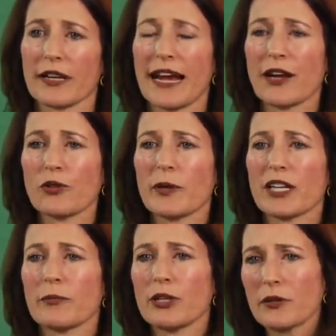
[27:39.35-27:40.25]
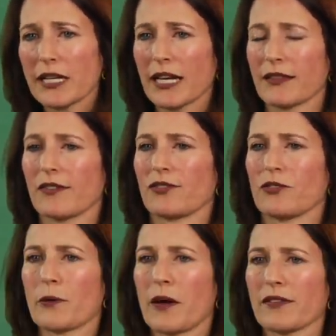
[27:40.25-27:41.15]
And how do we communicate this new
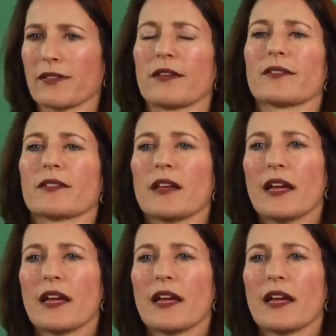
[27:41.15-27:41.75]
process?